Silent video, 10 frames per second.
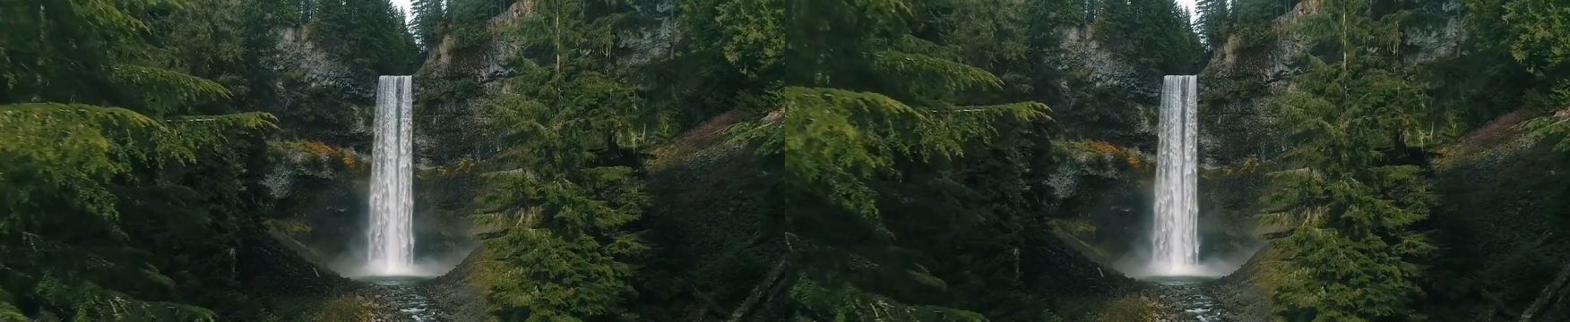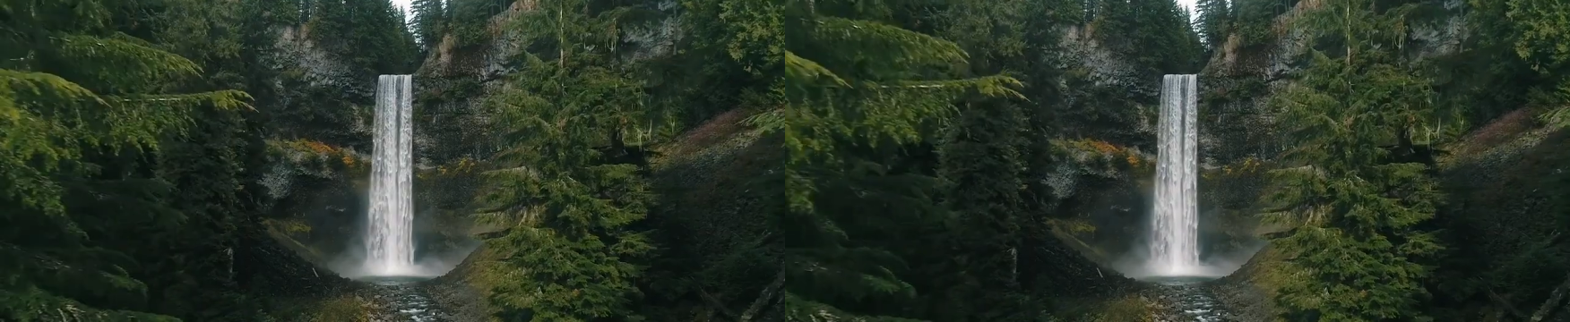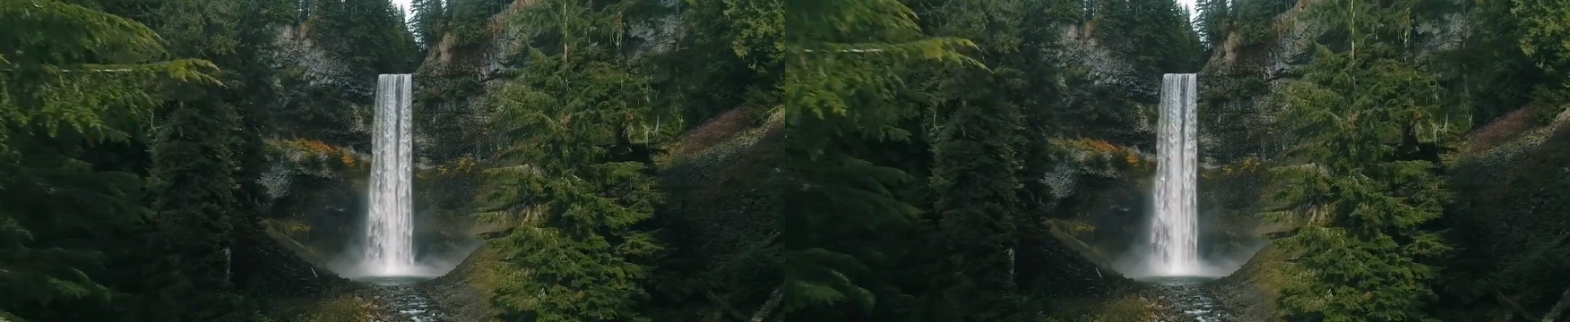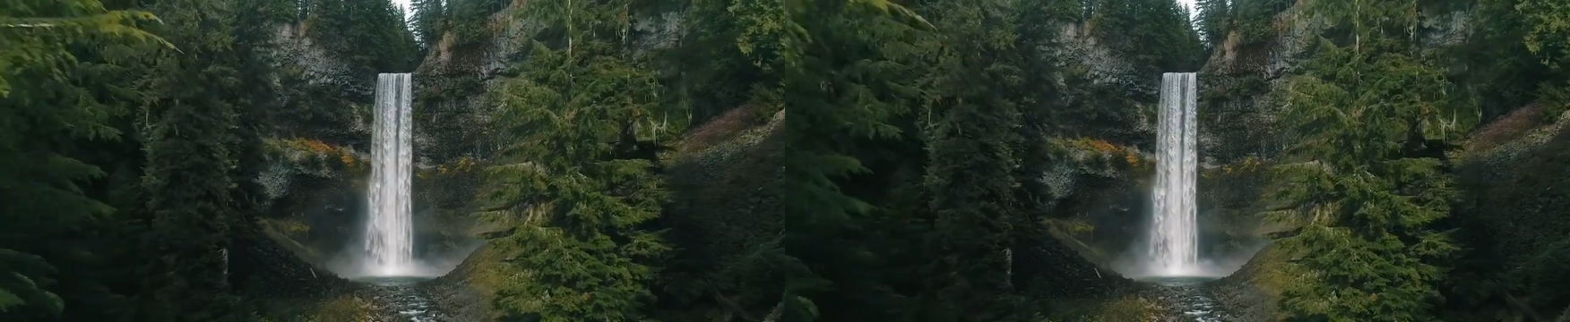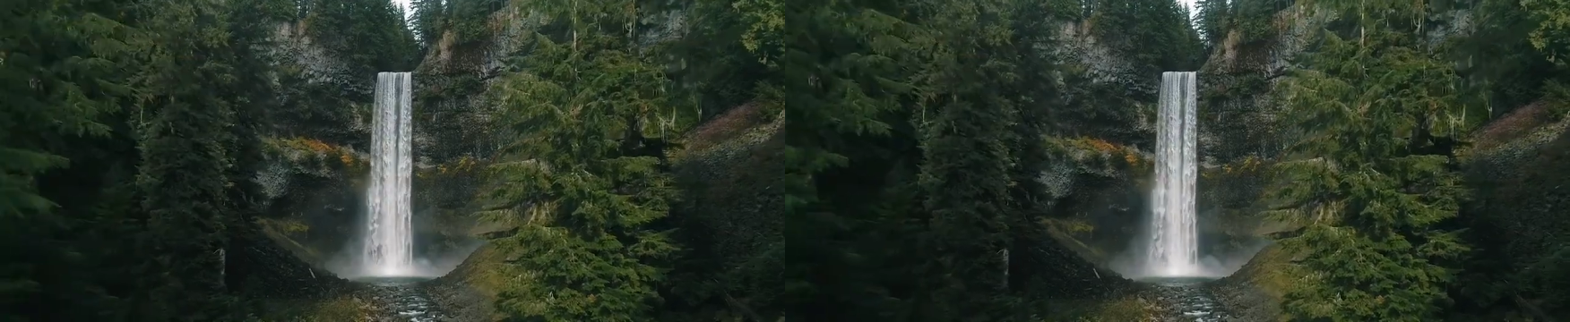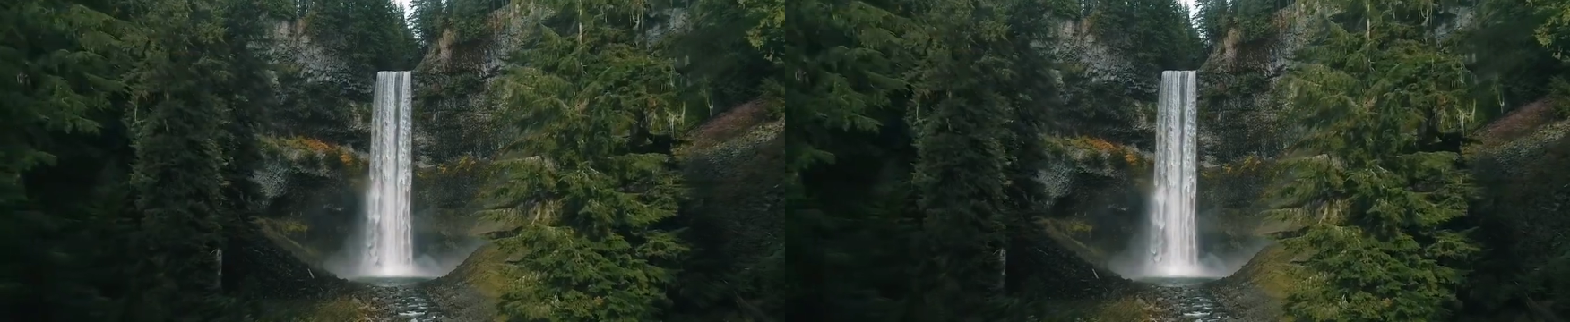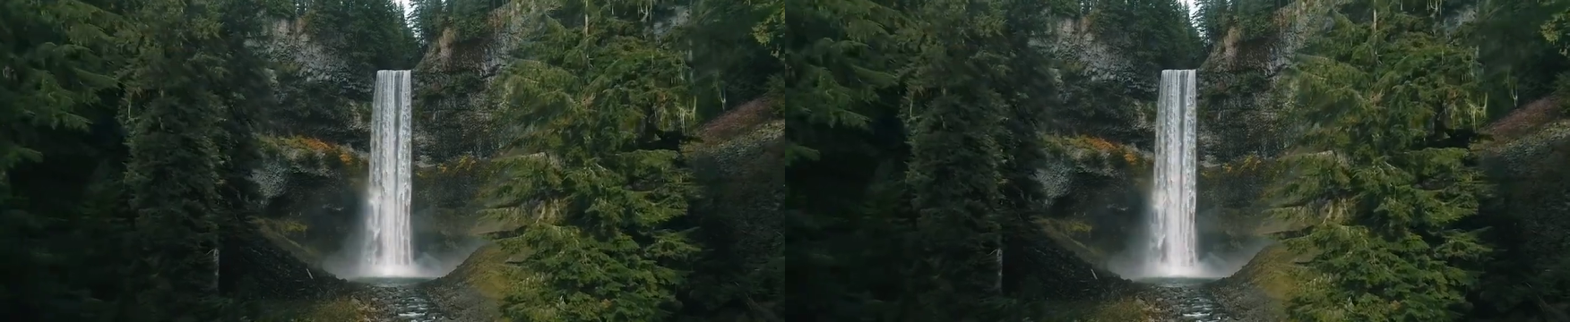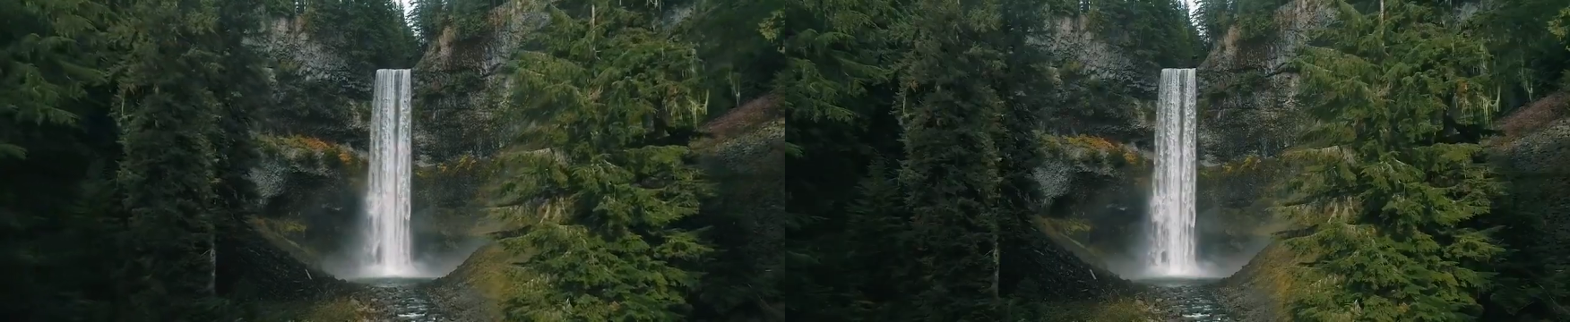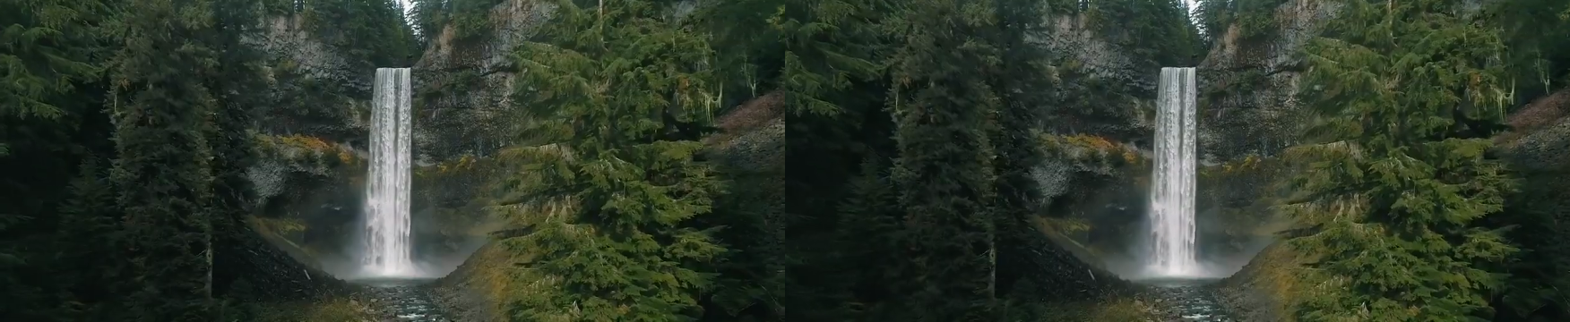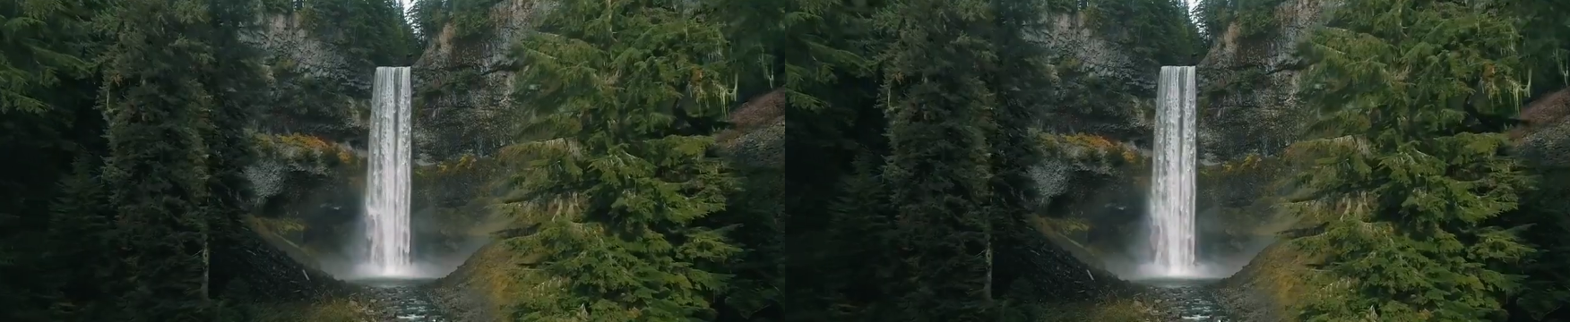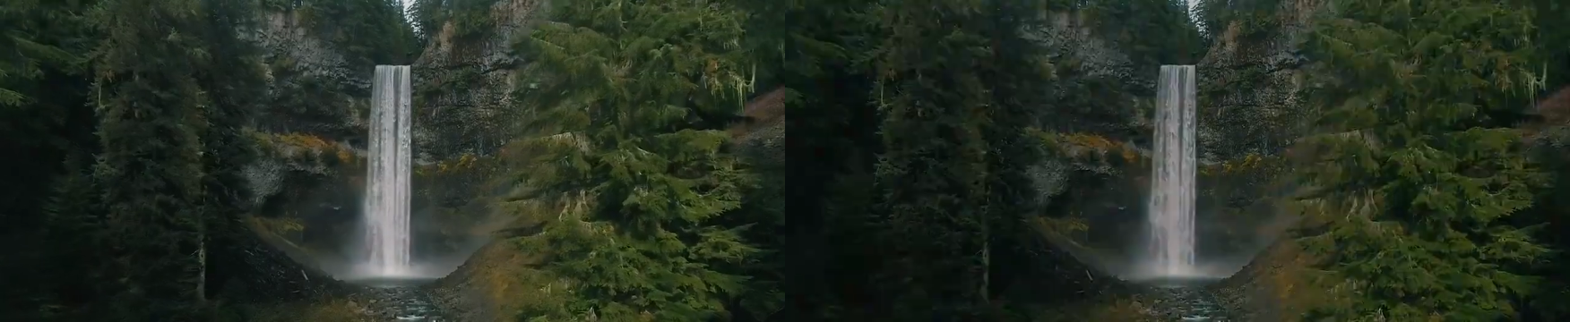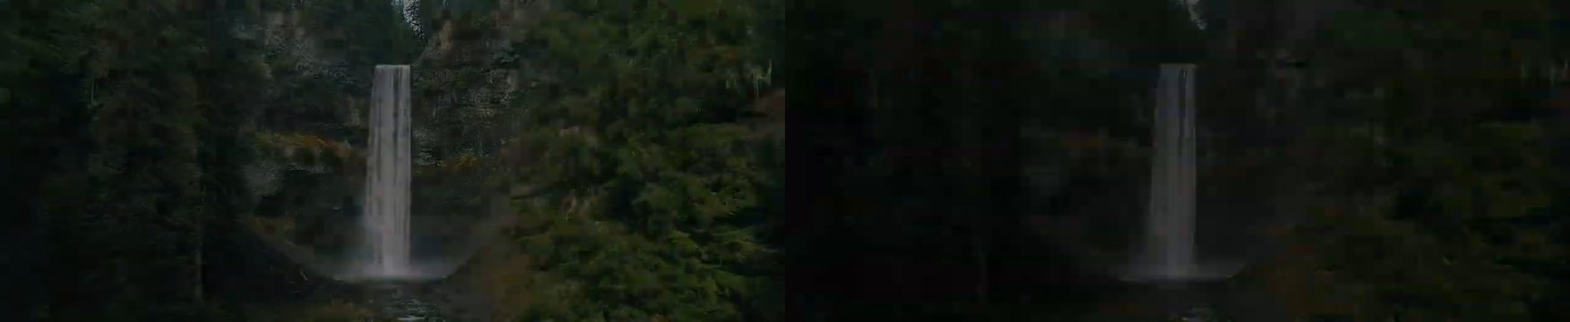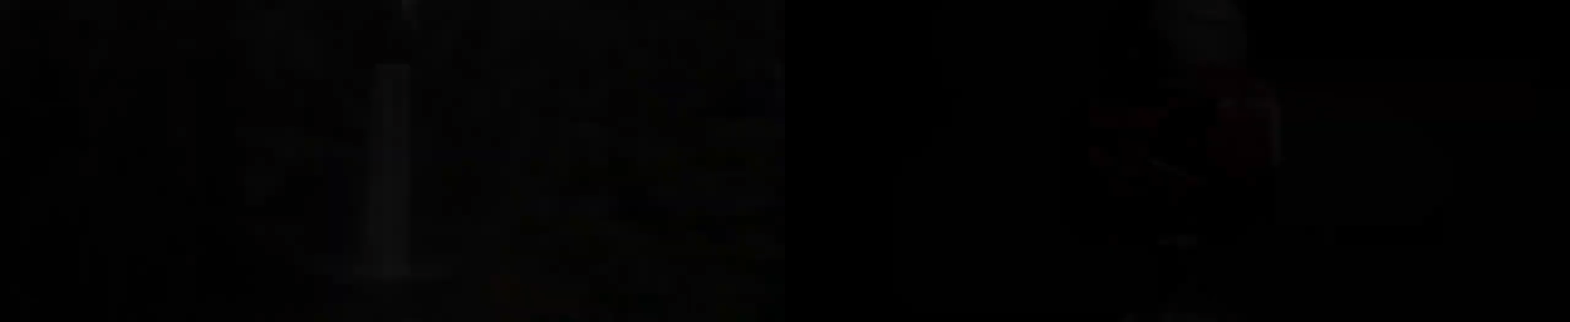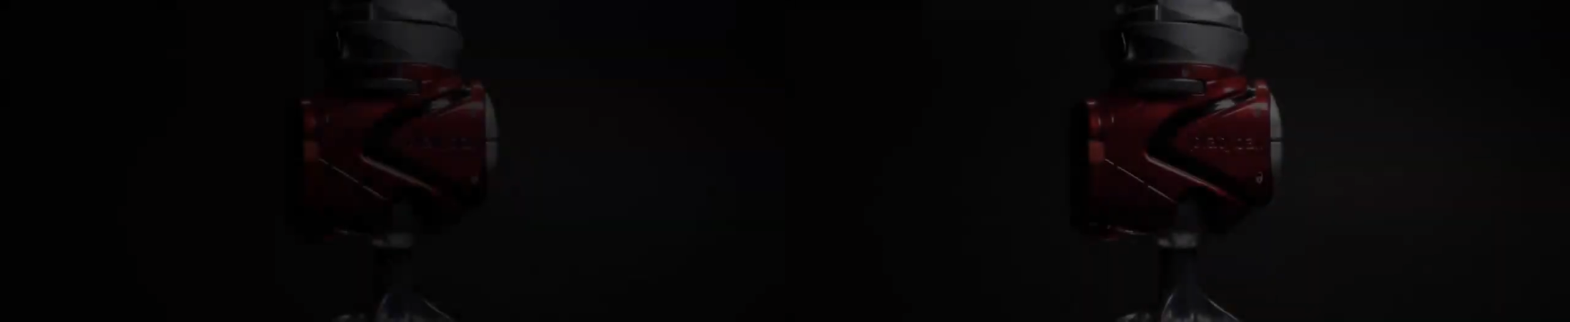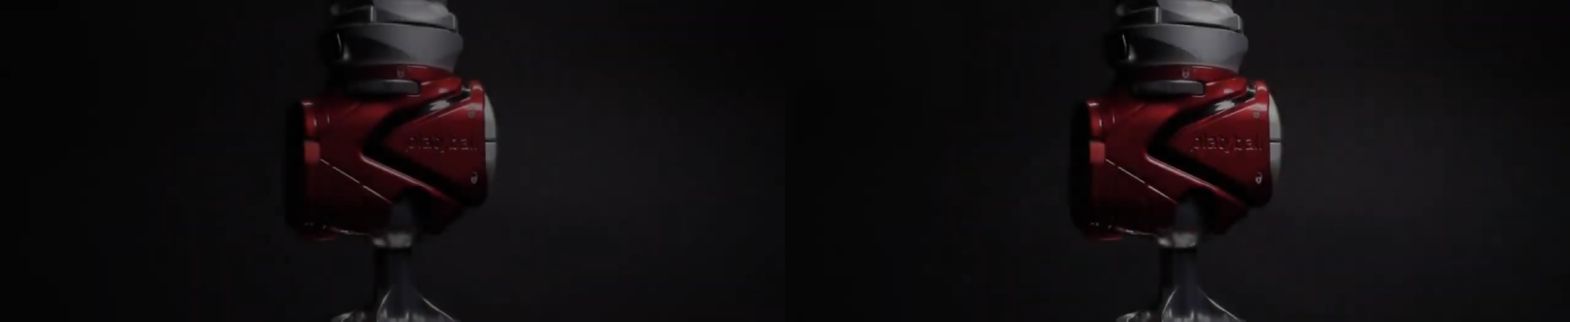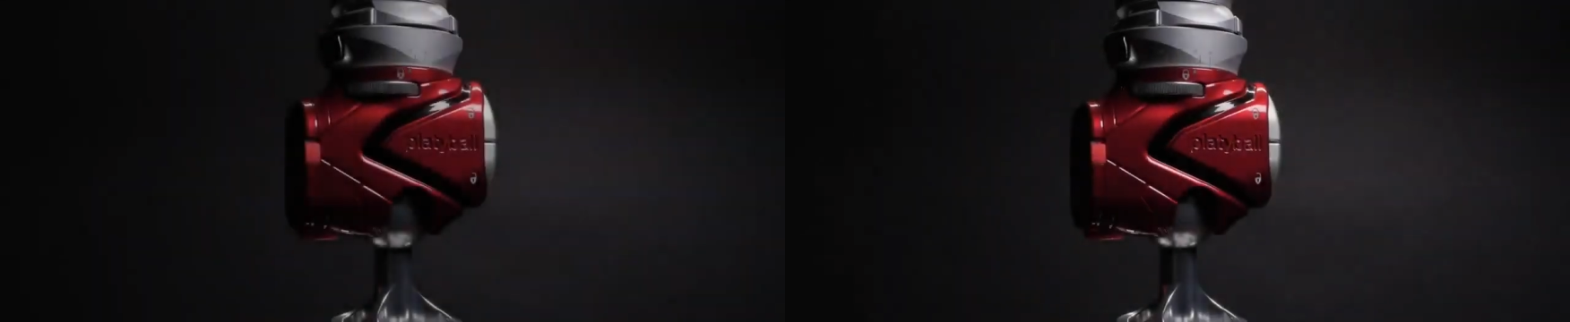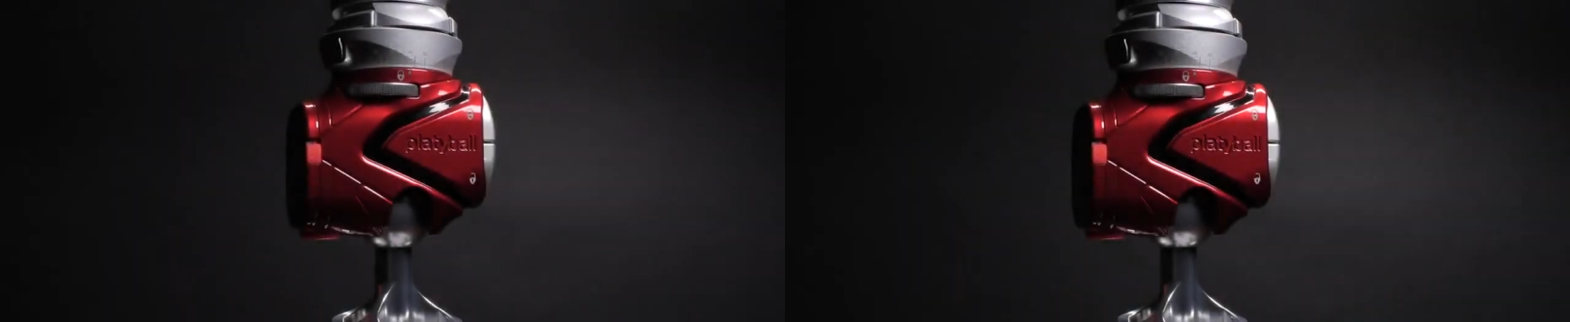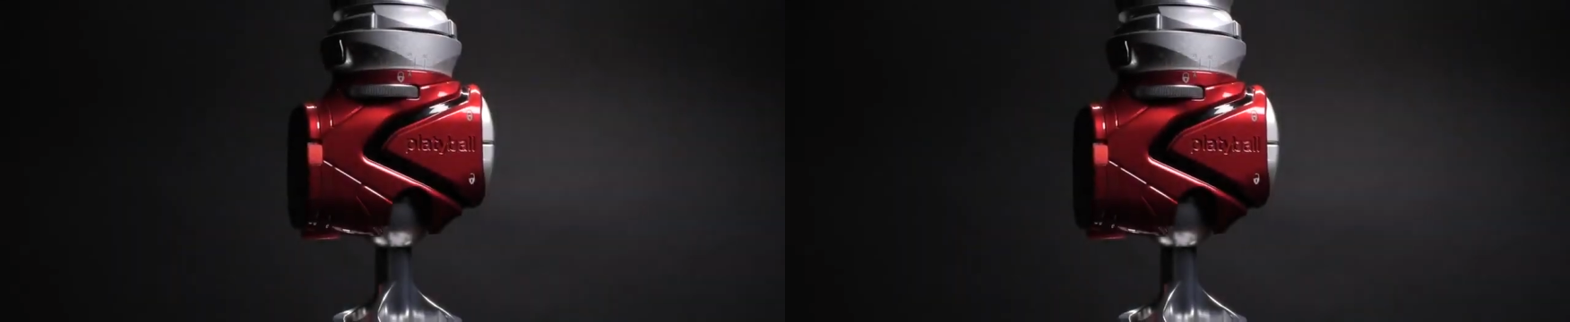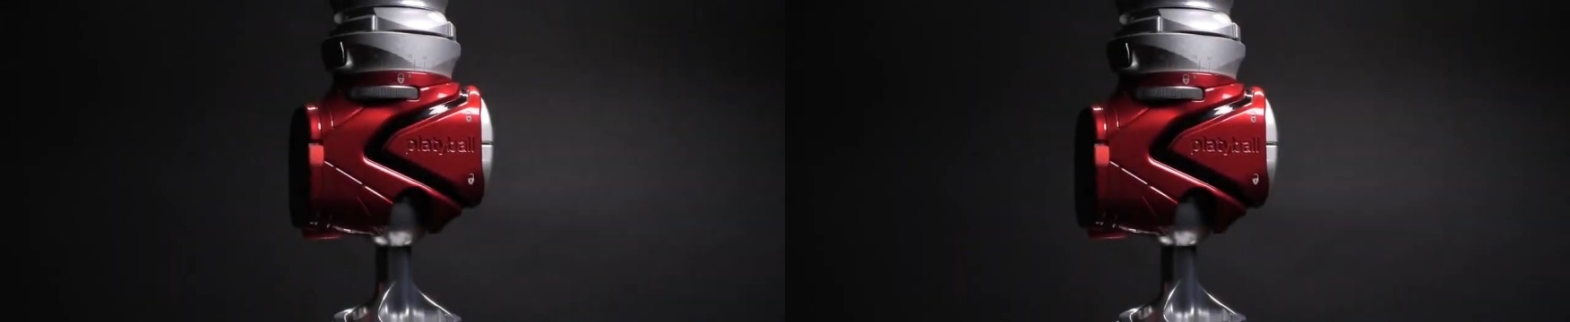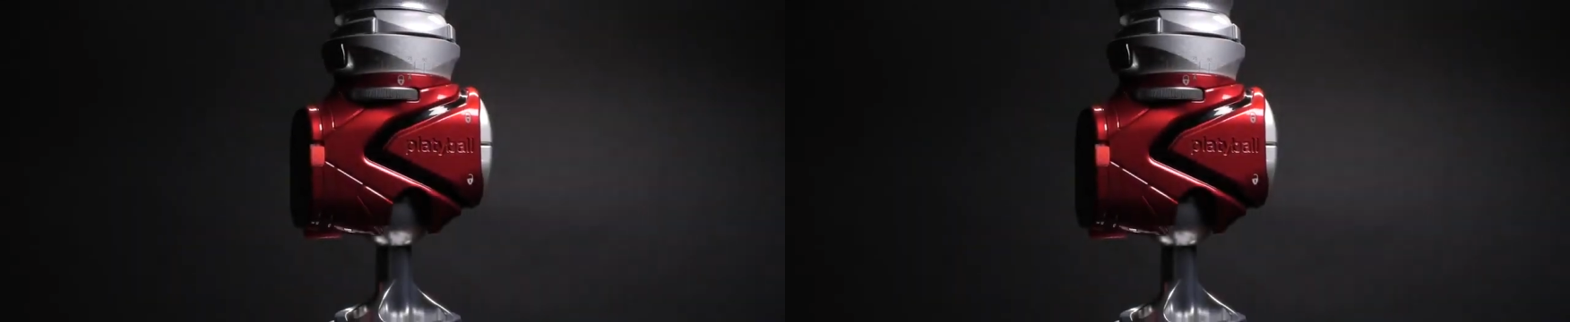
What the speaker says: Nobody's mouth can be seen.